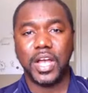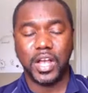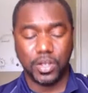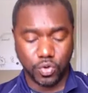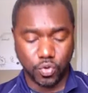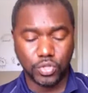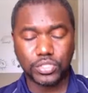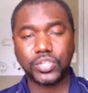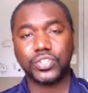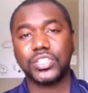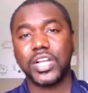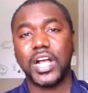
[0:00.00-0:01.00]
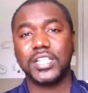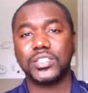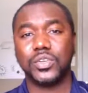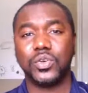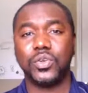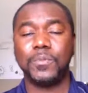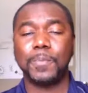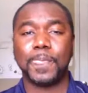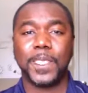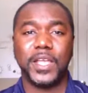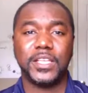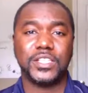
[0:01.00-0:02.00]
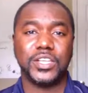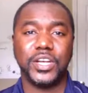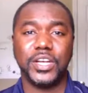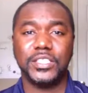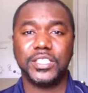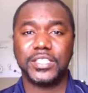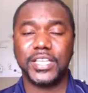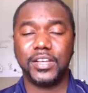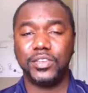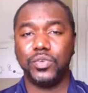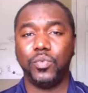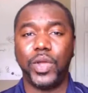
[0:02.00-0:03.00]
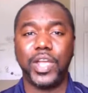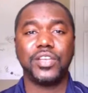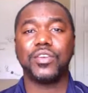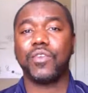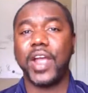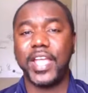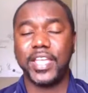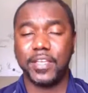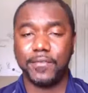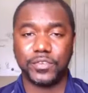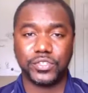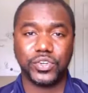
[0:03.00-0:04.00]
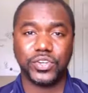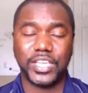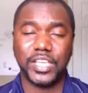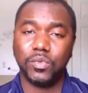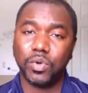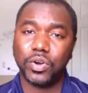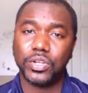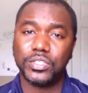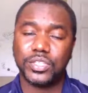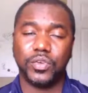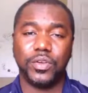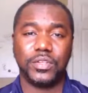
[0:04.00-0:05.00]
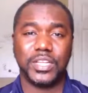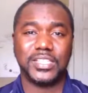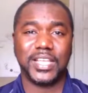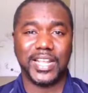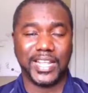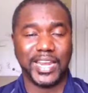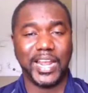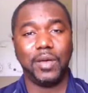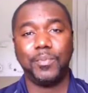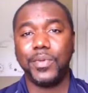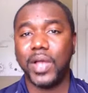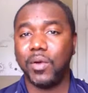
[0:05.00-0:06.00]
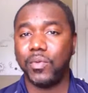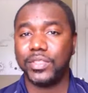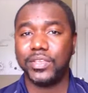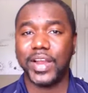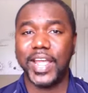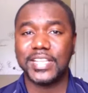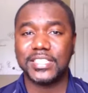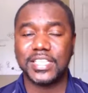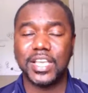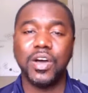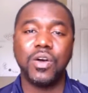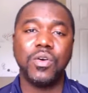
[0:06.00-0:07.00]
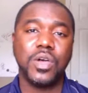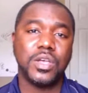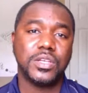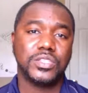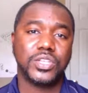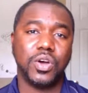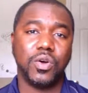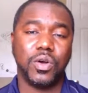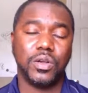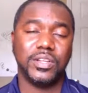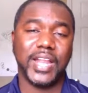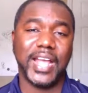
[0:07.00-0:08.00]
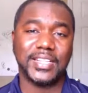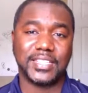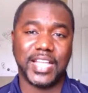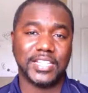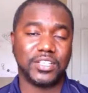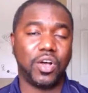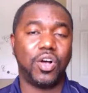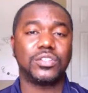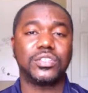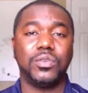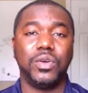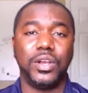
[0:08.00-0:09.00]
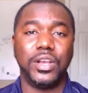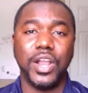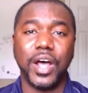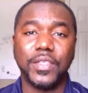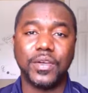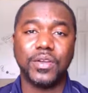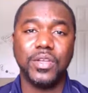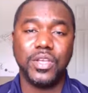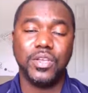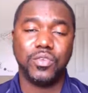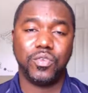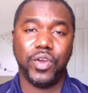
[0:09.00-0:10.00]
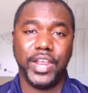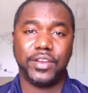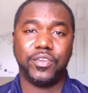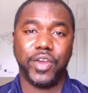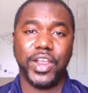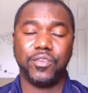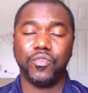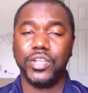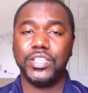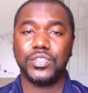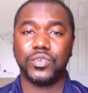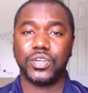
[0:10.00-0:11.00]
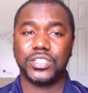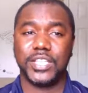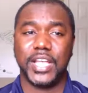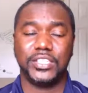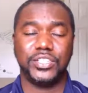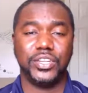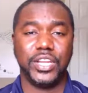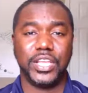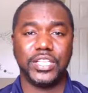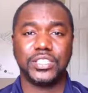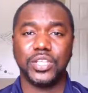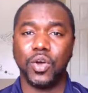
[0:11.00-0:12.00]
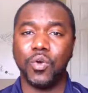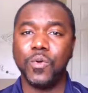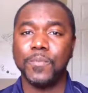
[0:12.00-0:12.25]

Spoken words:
Google Search Console is good to tell you where you're ranking for certain keywords, so it can help you out with your SEO. So that's also another great resource that you need. So